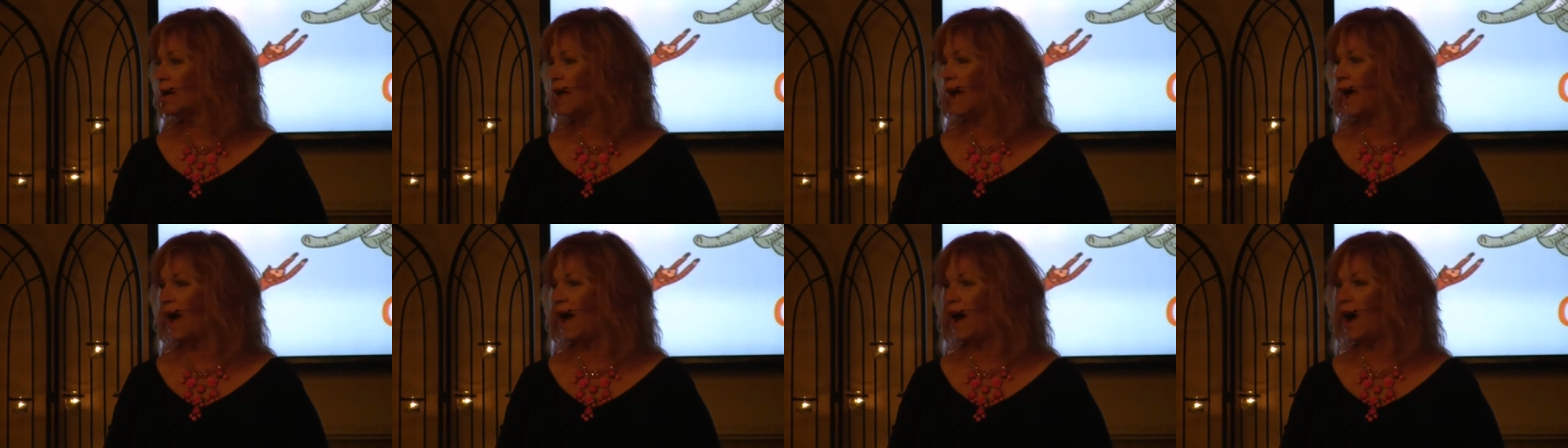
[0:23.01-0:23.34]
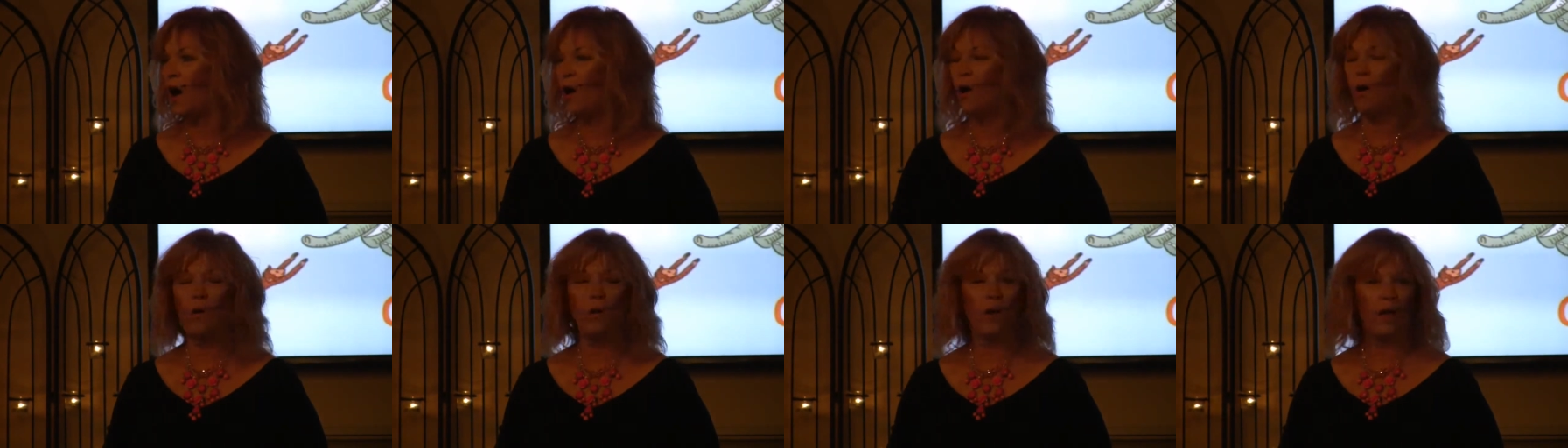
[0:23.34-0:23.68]

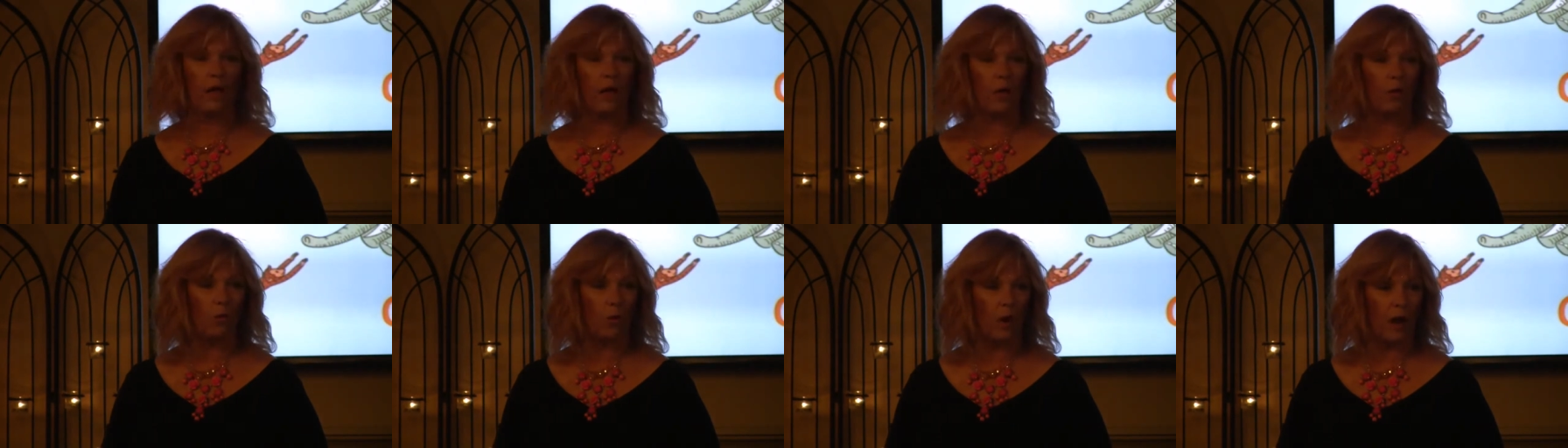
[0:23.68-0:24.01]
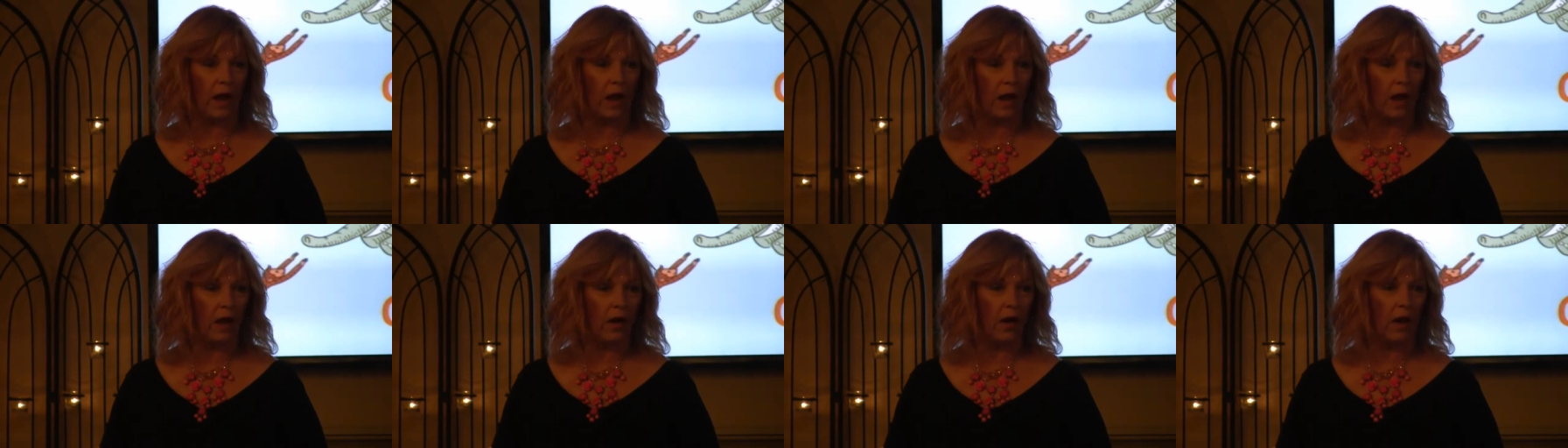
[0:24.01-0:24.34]
how and
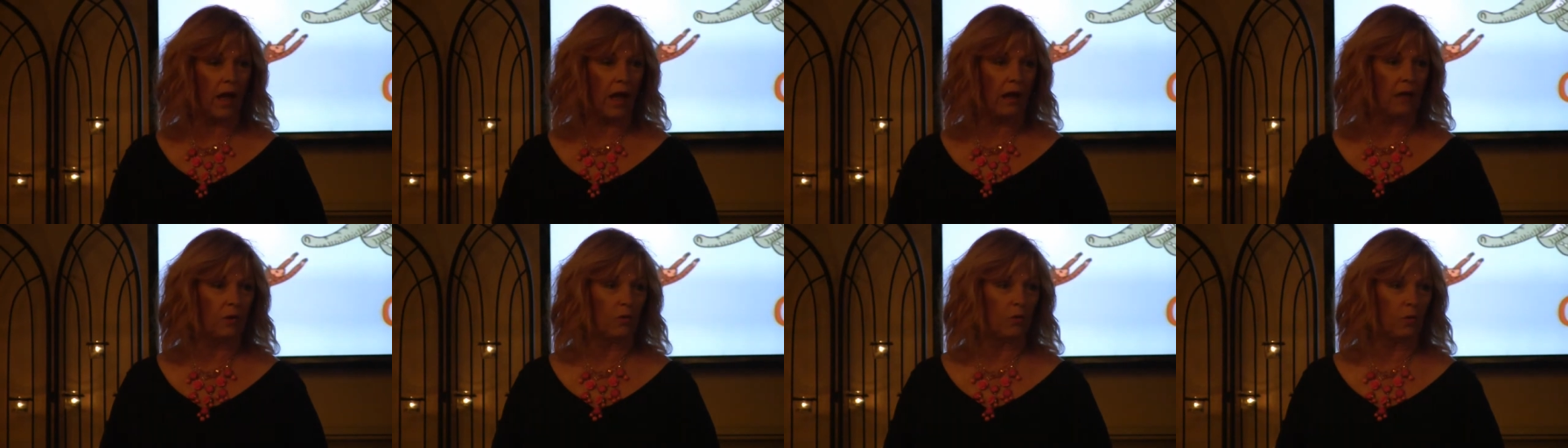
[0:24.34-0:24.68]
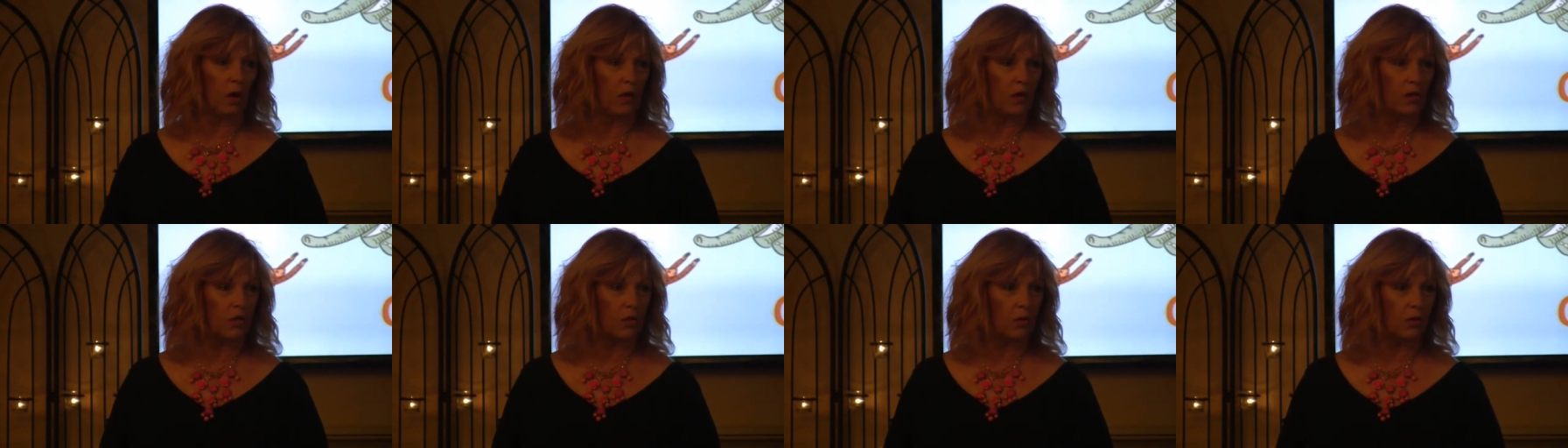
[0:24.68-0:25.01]
where and in
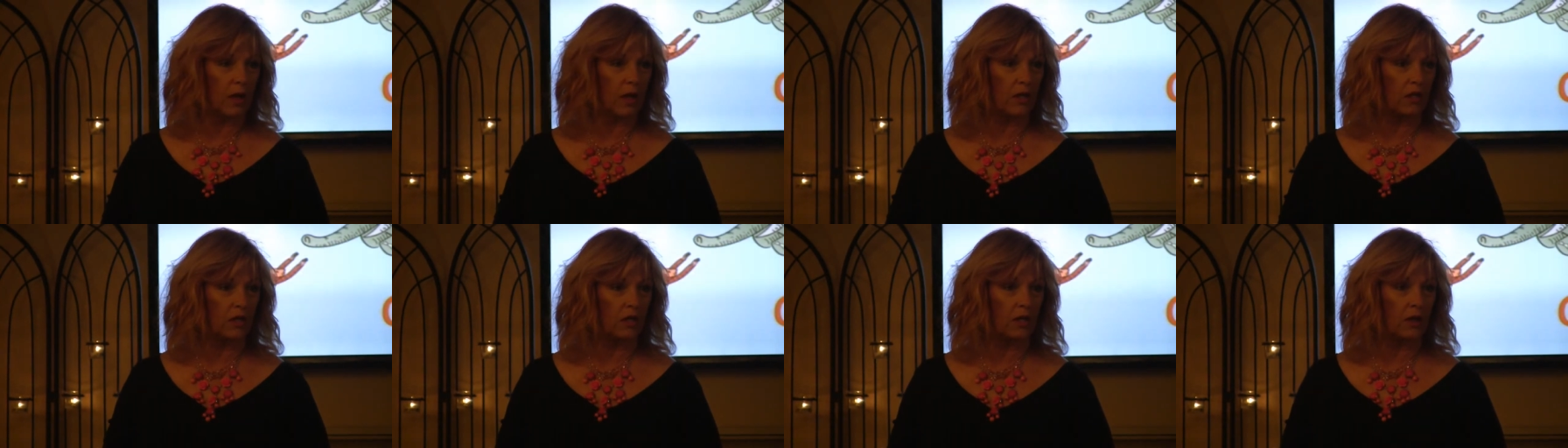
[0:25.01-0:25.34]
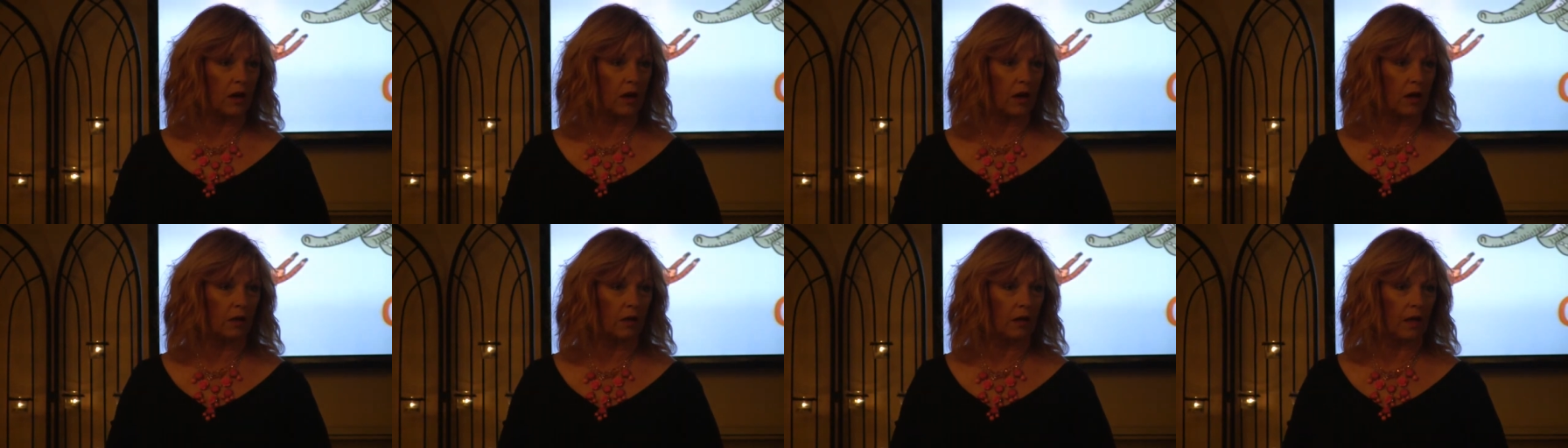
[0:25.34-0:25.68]
what direction
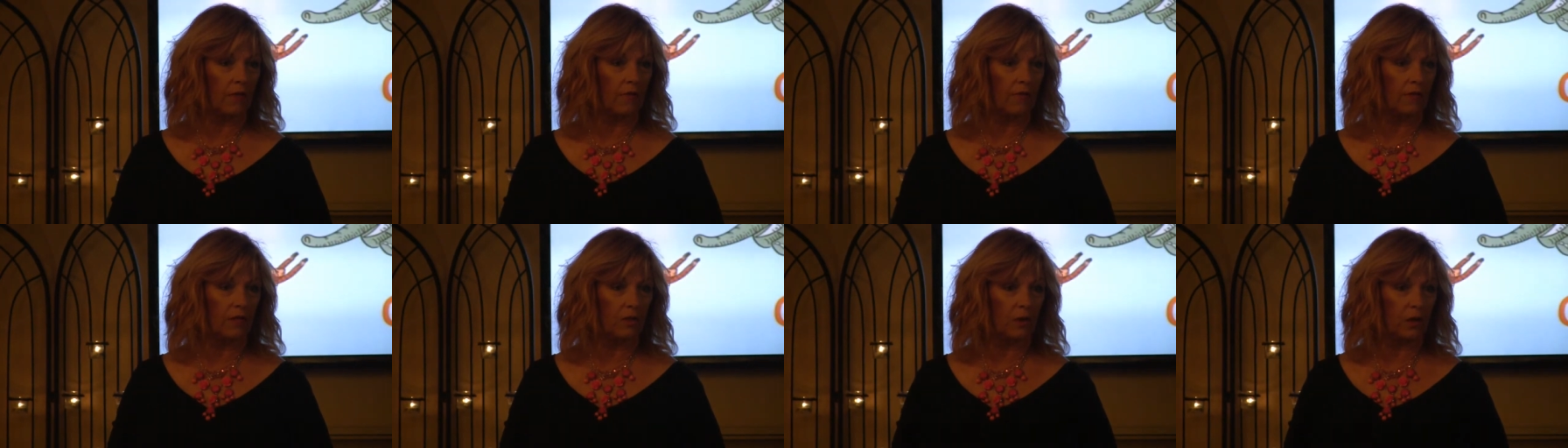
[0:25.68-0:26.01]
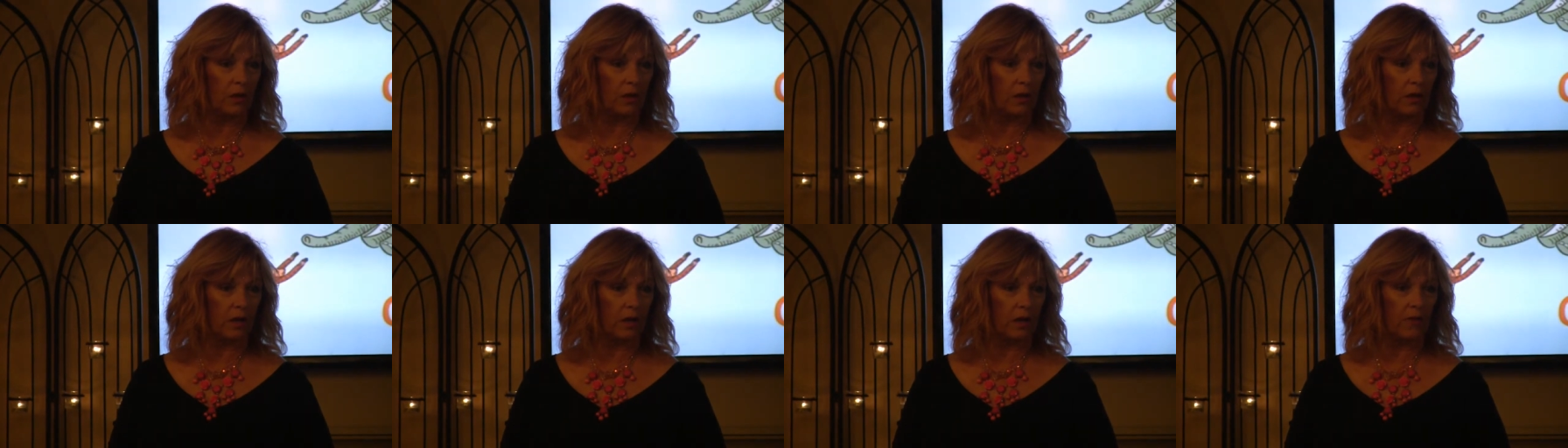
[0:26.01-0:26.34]
our life is
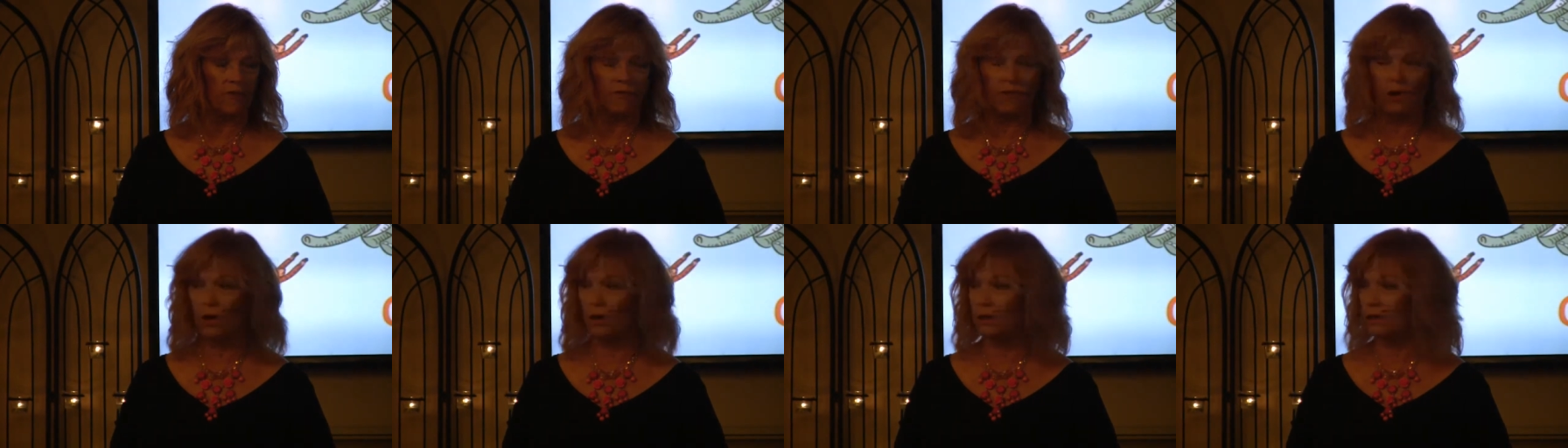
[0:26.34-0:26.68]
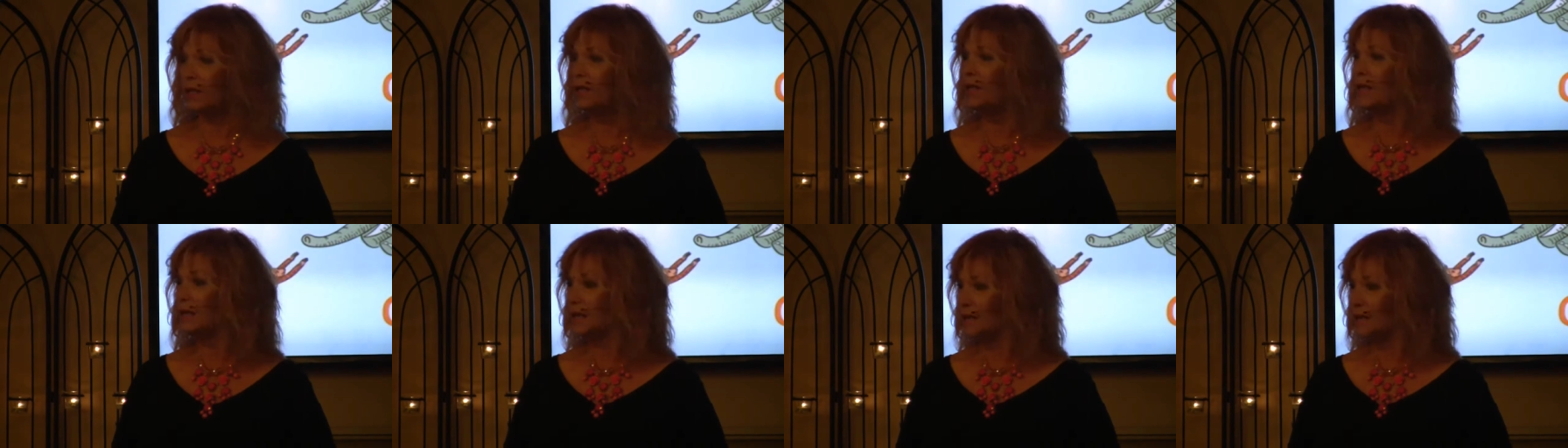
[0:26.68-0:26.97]
going to unfold.